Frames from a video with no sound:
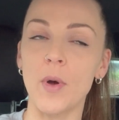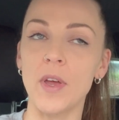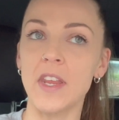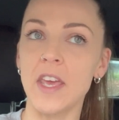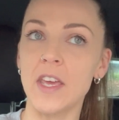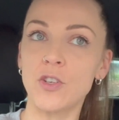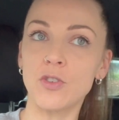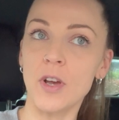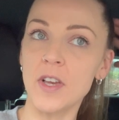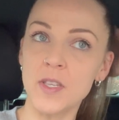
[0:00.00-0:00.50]
And
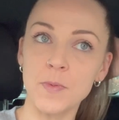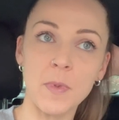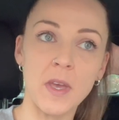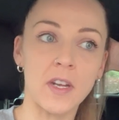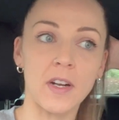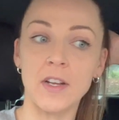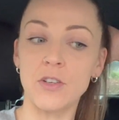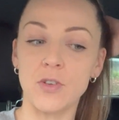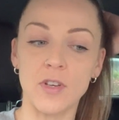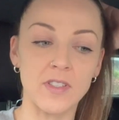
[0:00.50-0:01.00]
he trusts me
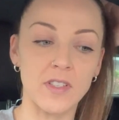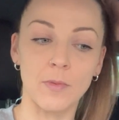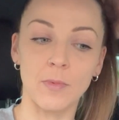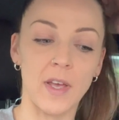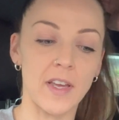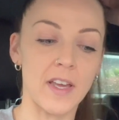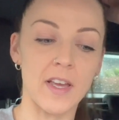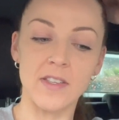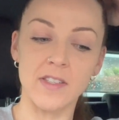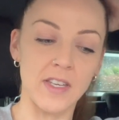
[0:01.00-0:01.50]
and I trust him.
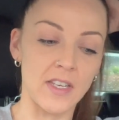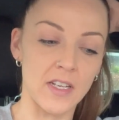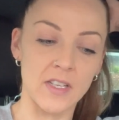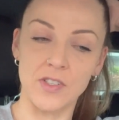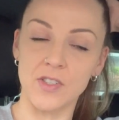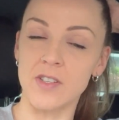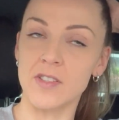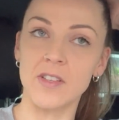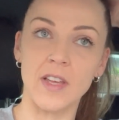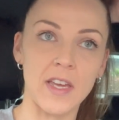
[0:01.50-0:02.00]
Like I said, it's
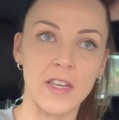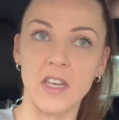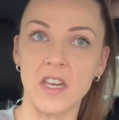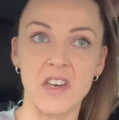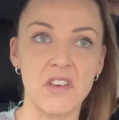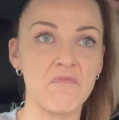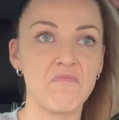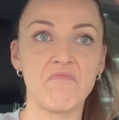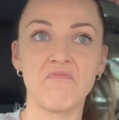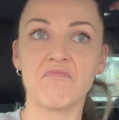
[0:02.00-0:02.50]
just like
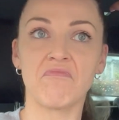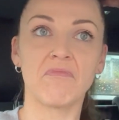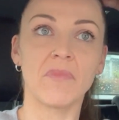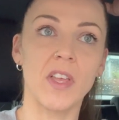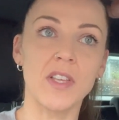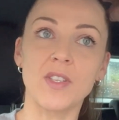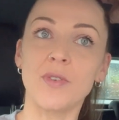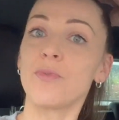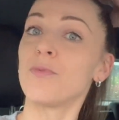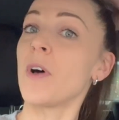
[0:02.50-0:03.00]

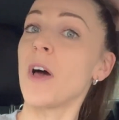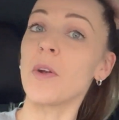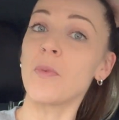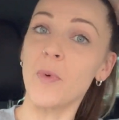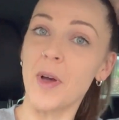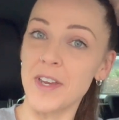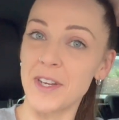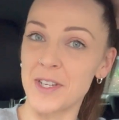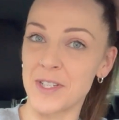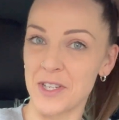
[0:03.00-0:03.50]
it's a fun
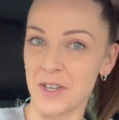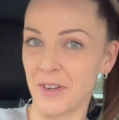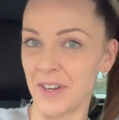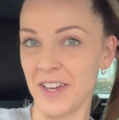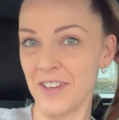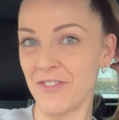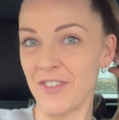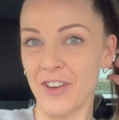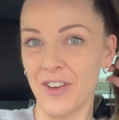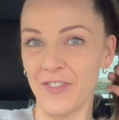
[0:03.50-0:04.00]
way to do
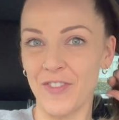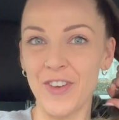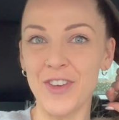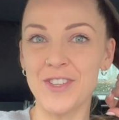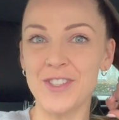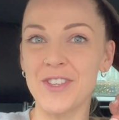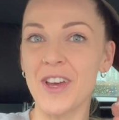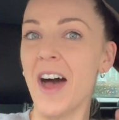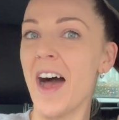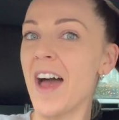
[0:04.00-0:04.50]
it for your
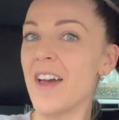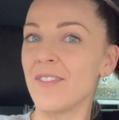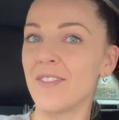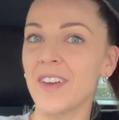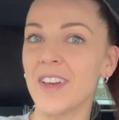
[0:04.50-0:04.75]
first time,